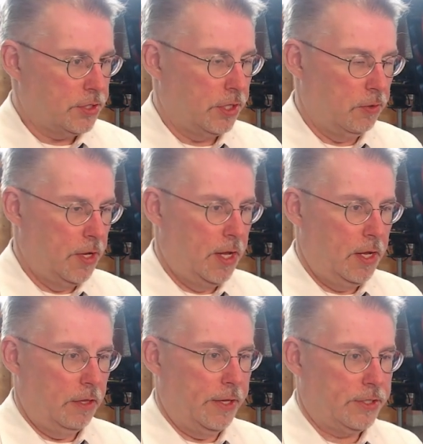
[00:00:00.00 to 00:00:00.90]
So
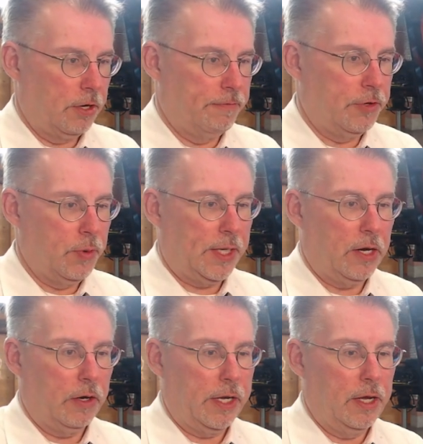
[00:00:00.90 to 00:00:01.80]
that's our viewing
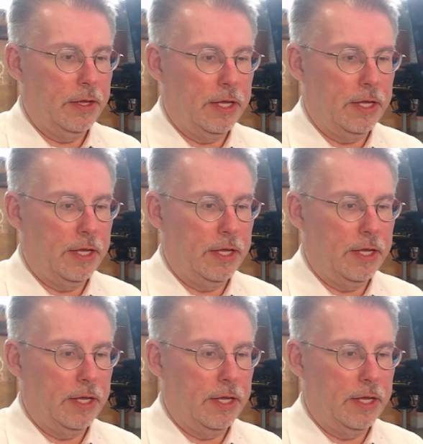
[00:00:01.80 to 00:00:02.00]
area.